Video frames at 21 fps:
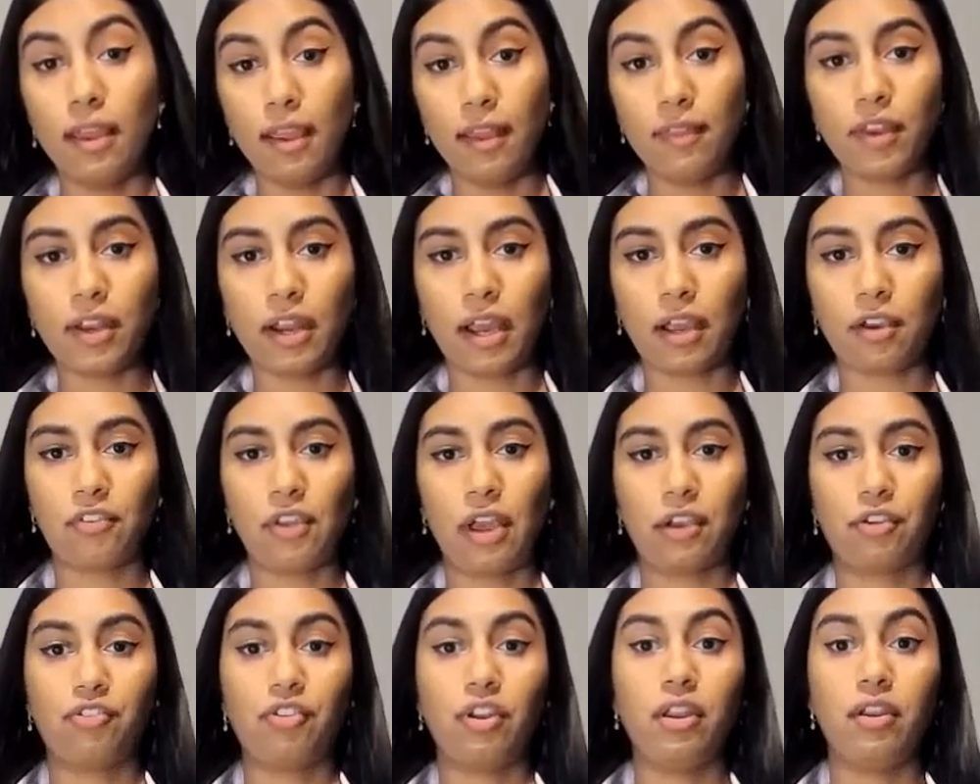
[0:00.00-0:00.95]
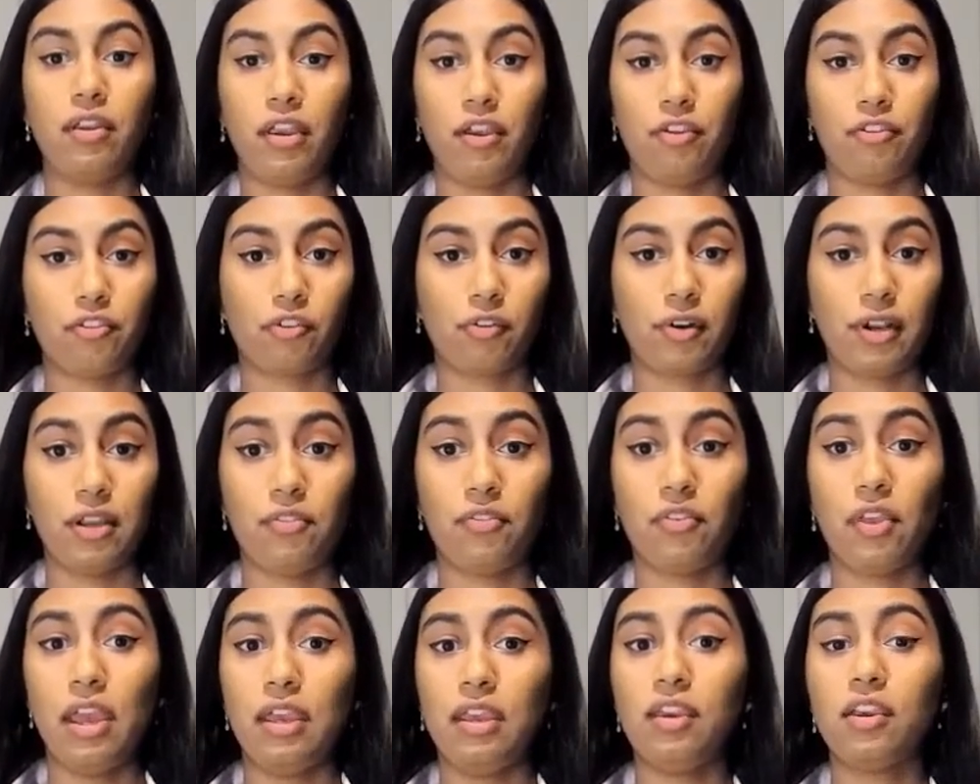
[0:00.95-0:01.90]
In the next section,
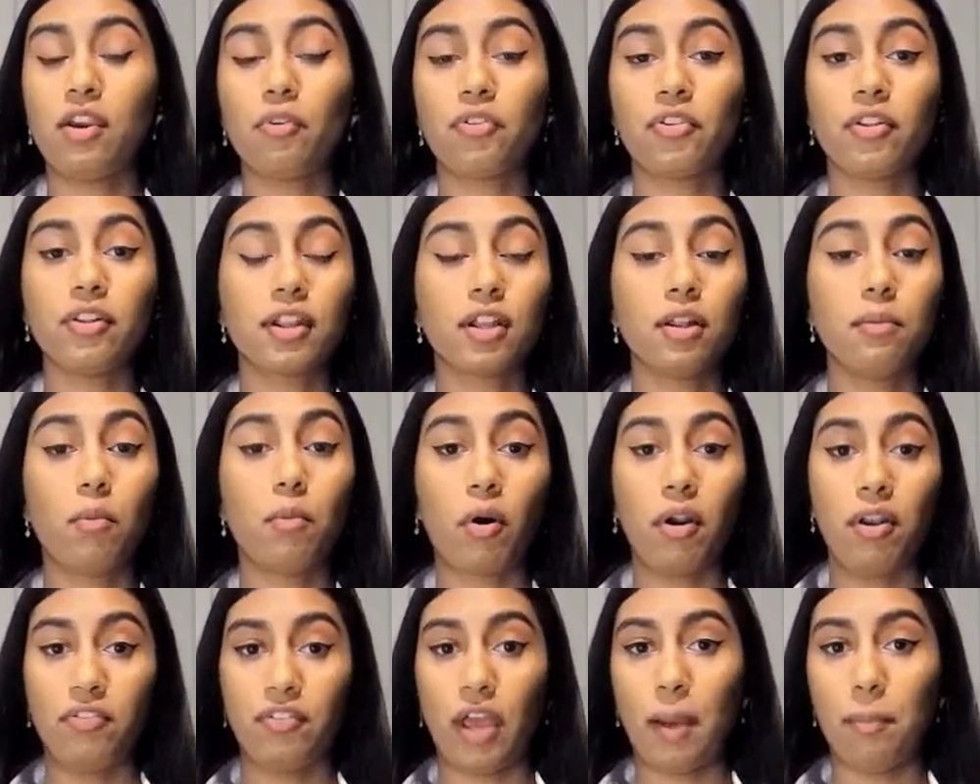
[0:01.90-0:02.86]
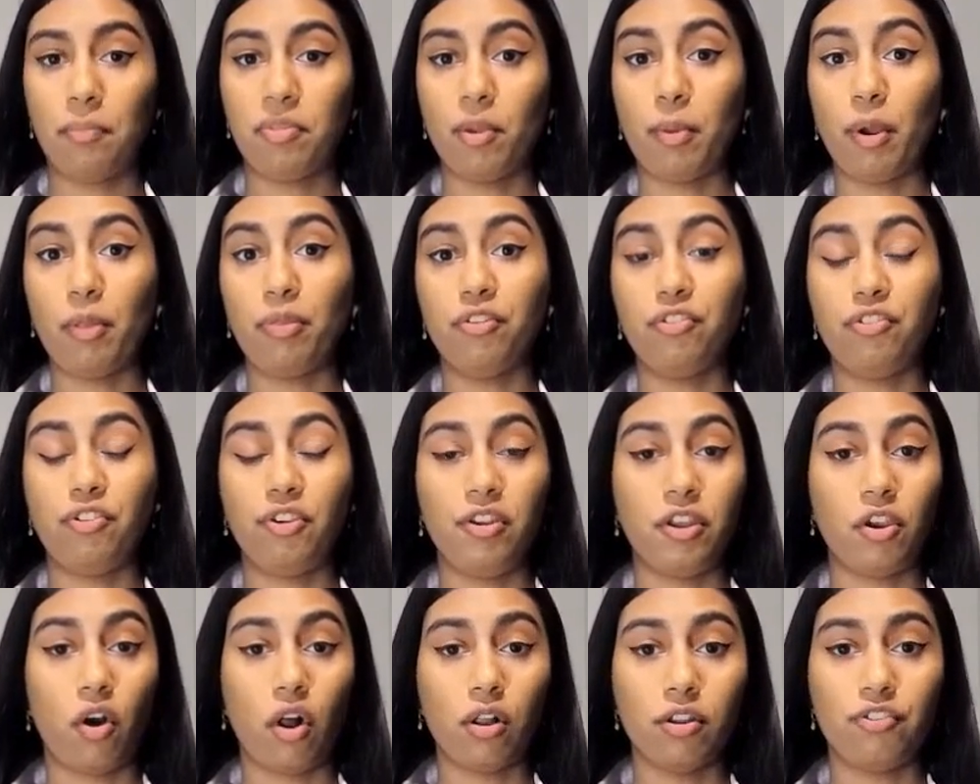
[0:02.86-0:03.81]
Histories, he goes a little more in depth about the
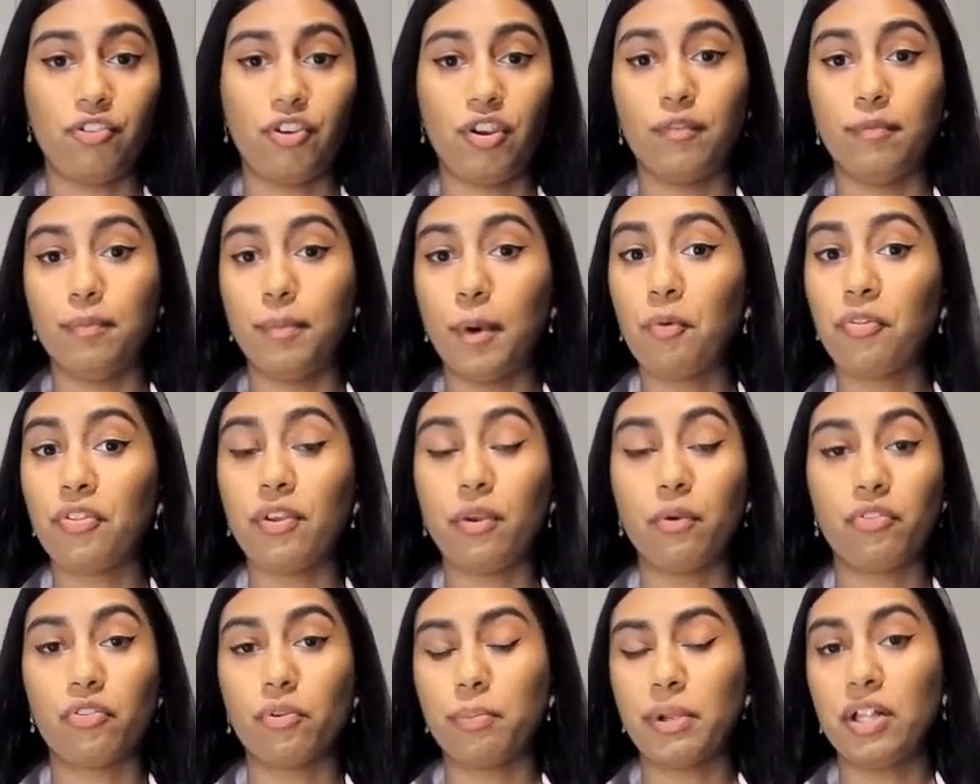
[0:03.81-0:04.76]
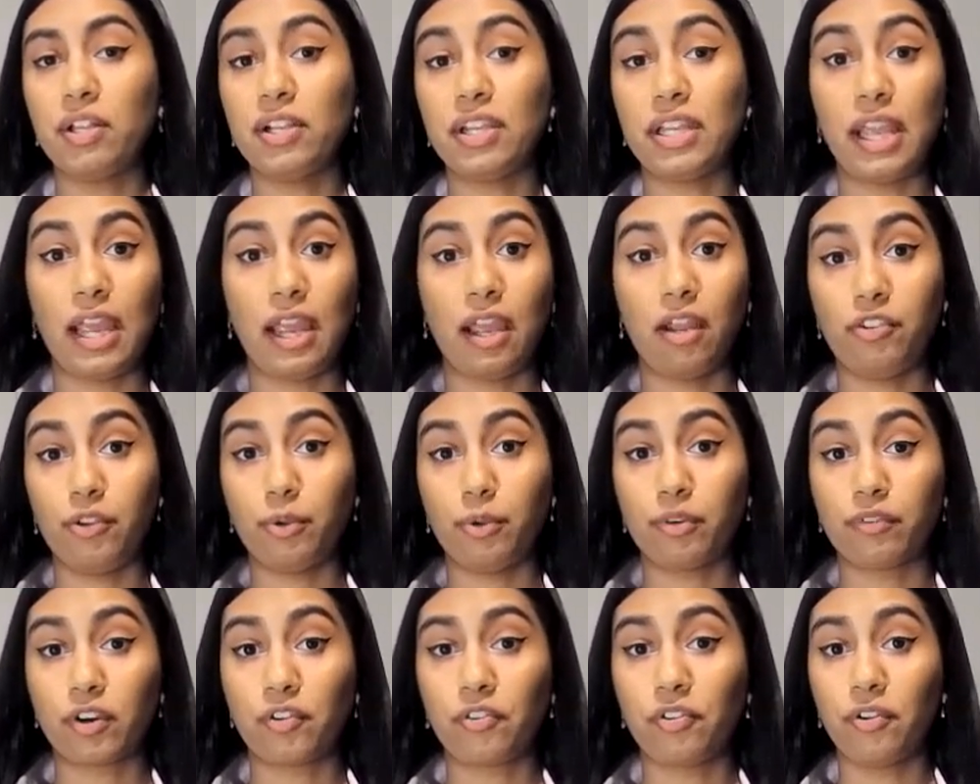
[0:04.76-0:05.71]
genealogy of both usability and
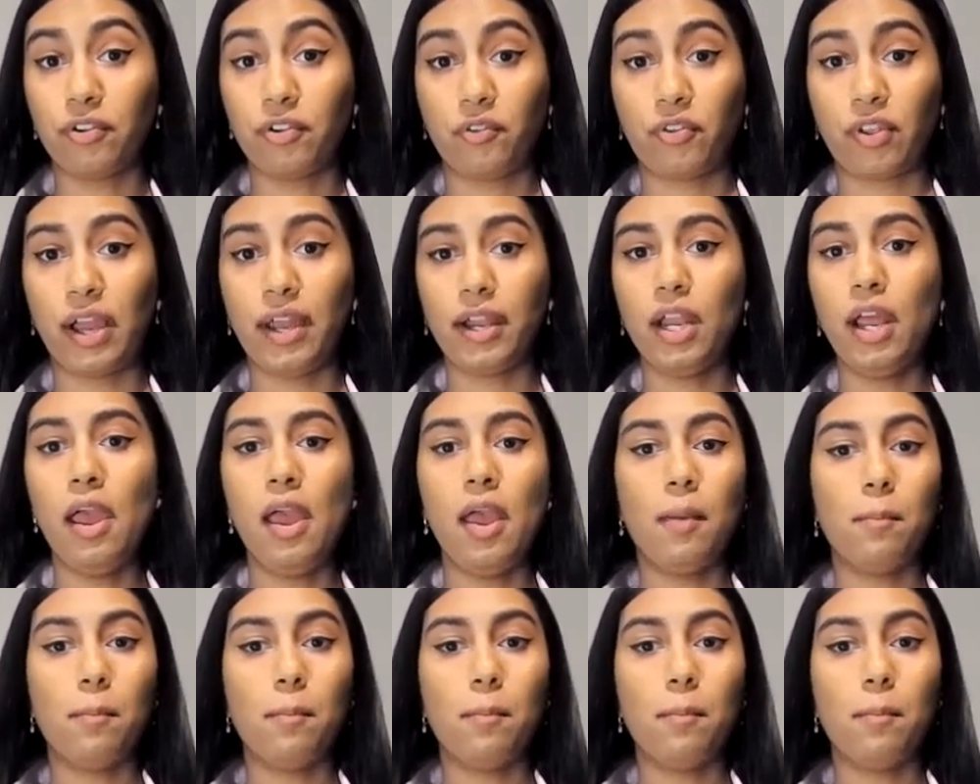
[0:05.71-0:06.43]
universal design,